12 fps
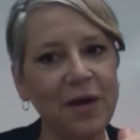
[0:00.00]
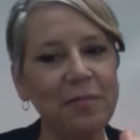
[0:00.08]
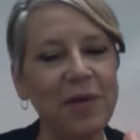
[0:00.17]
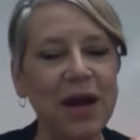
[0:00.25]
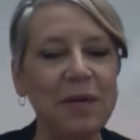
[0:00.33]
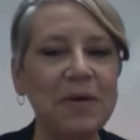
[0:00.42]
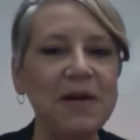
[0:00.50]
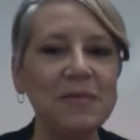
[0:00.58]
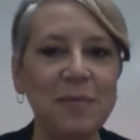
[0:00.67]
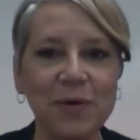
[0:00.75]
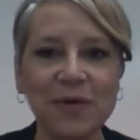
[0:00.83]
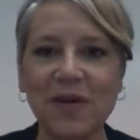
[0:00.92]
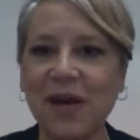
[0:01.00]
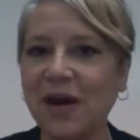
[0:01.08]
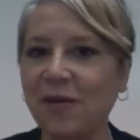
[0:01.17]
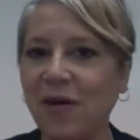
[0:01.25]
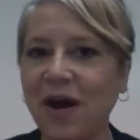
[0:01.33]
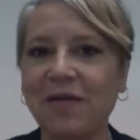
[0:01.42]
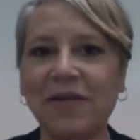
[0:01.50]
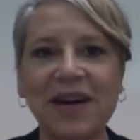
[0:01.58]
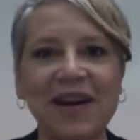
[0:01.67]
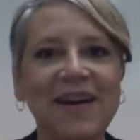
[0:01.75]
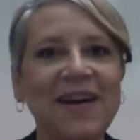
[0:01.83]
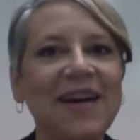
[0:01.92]
Baby's birthday
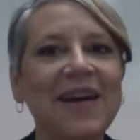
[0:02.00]
gravity.